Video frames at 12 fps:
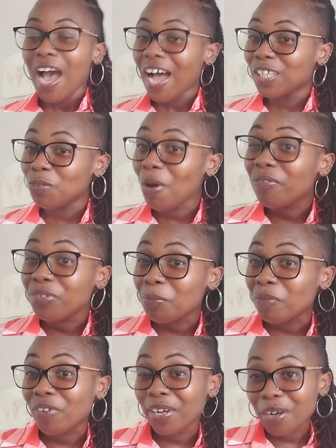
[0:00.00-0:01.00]
And you have to be
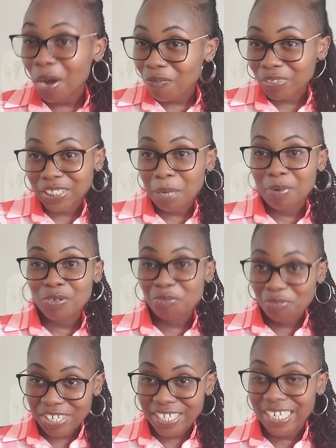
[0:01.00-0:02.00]
very comfortable
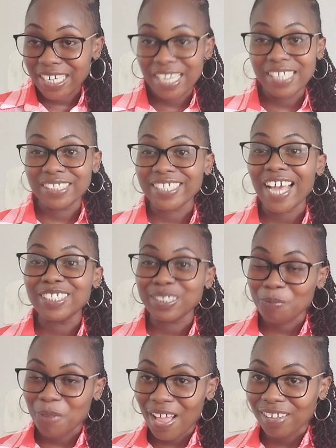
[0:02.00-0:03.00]
reading it as
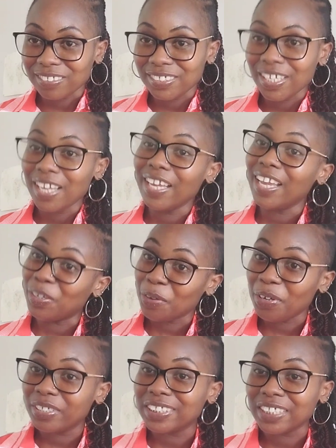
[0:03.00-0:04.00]
well in
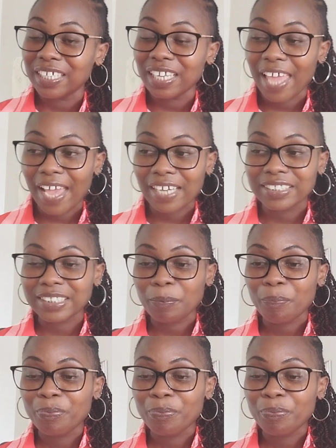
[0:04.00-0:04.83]
her dialect.